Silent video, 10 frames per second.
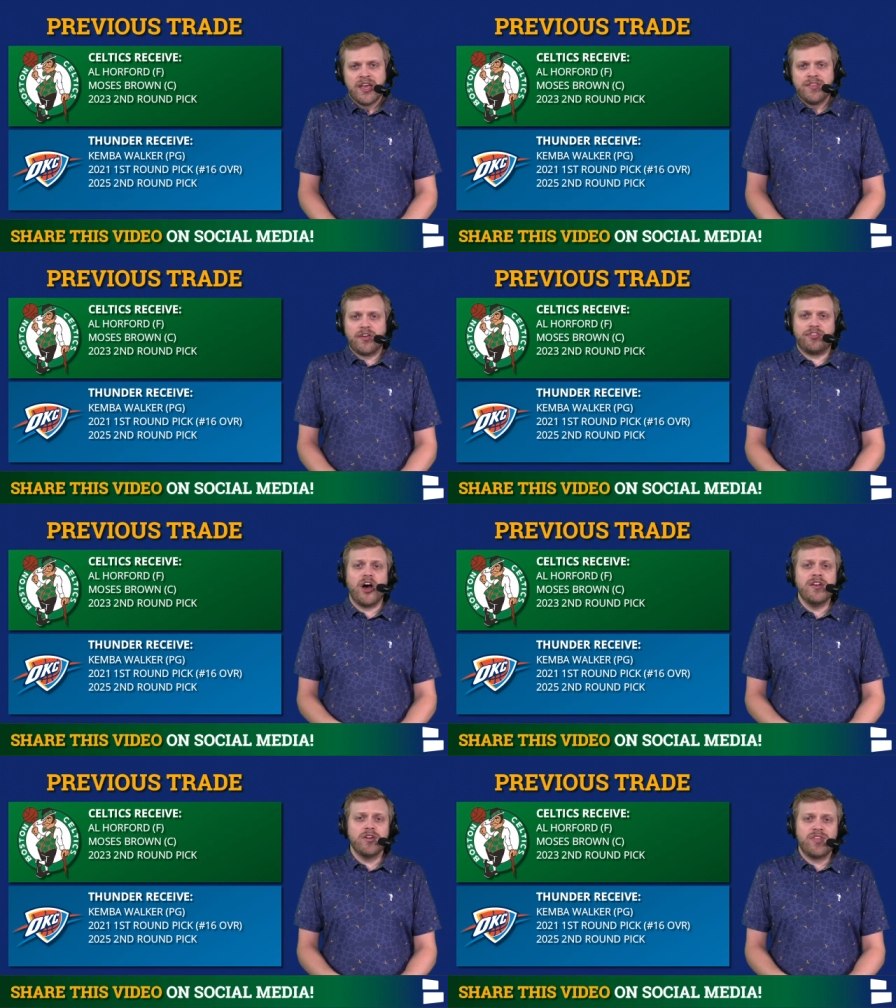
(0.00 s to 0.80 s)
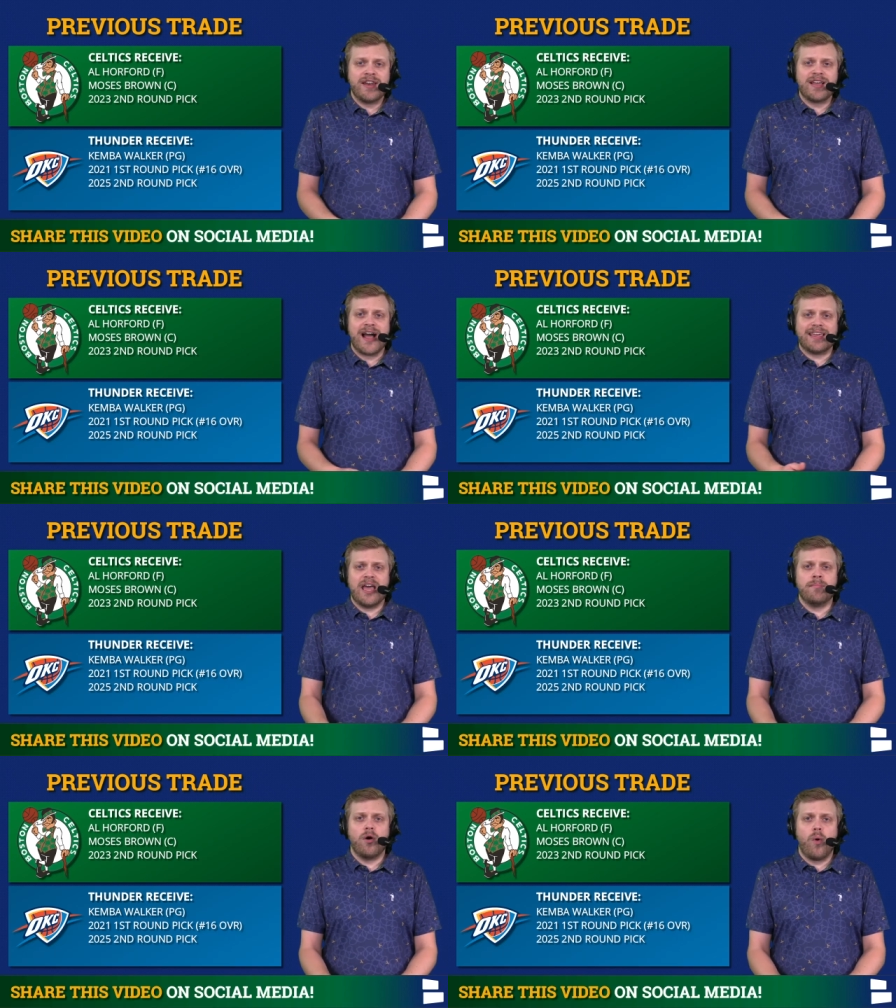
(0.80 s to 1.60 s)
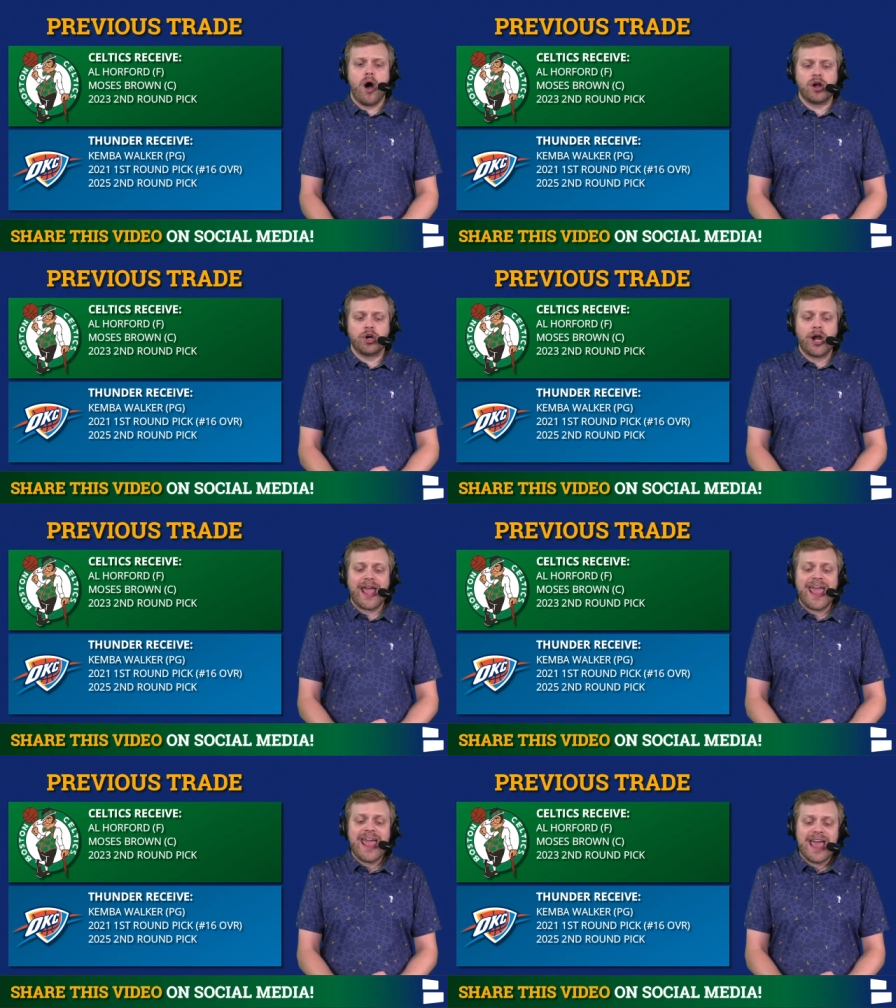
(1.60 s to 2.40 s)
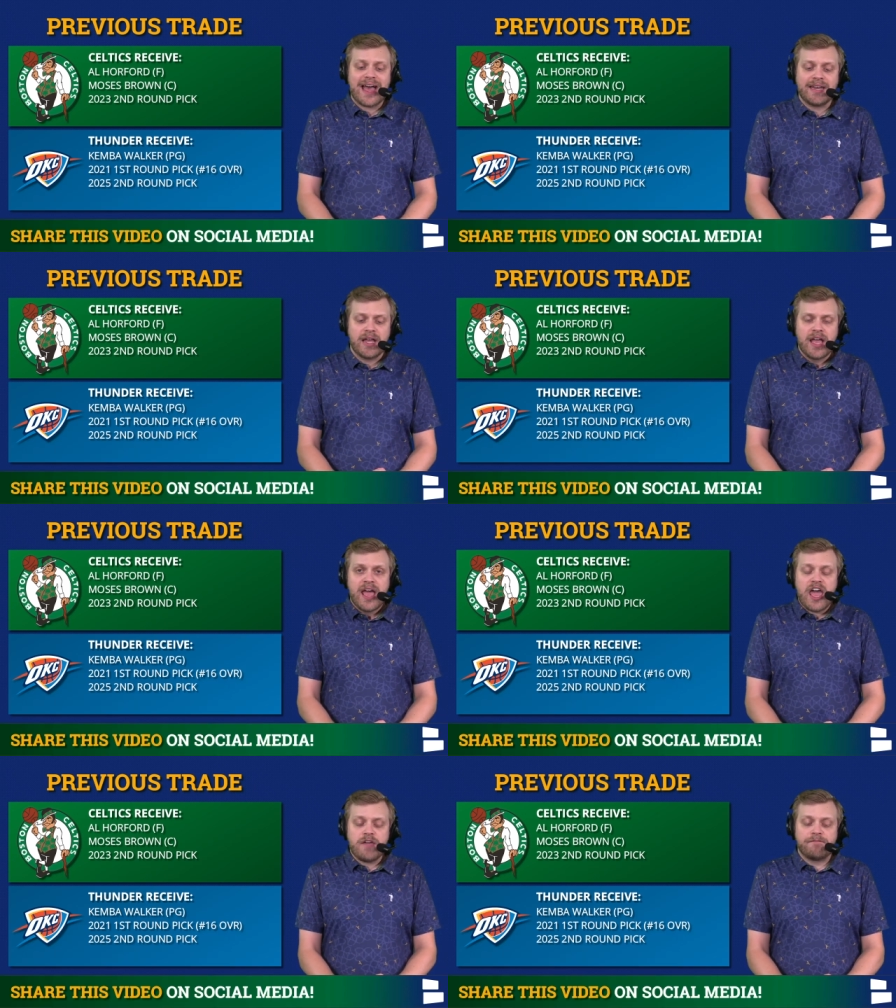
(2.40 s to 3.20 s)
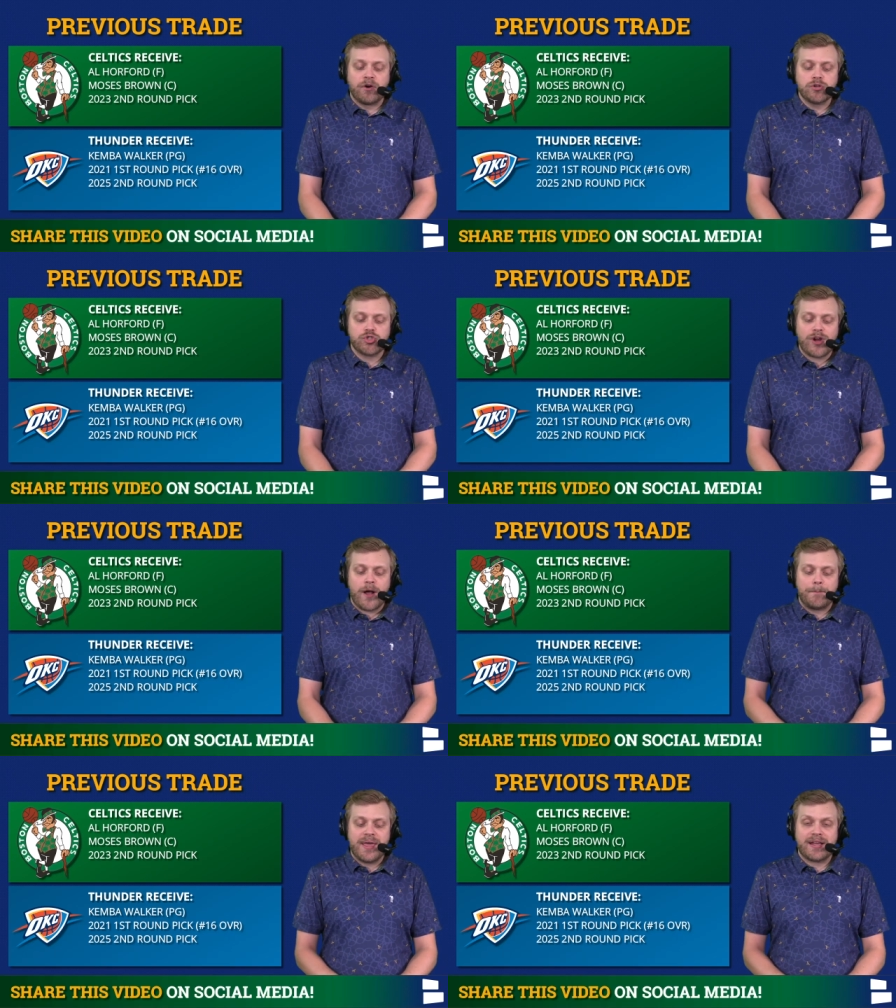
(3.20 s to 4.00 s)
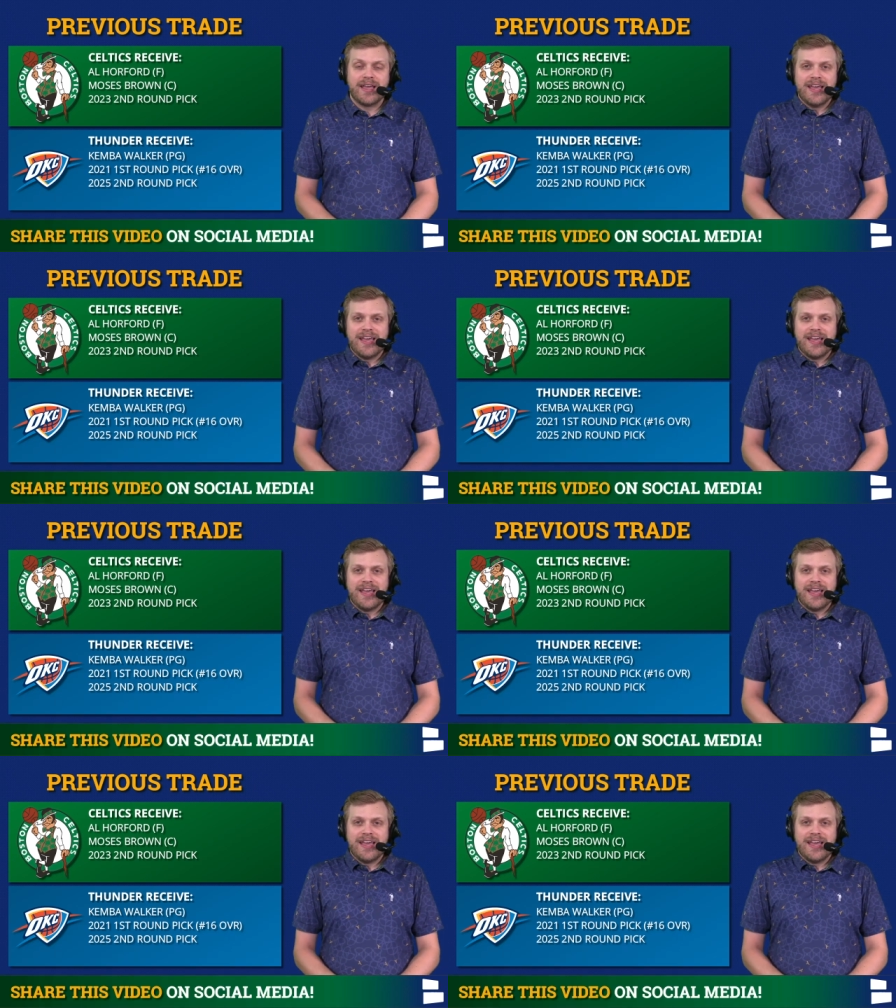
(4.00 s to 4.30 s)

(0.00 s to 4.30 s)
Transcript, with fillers: The Thunder then got Kemba Walker and a first round pick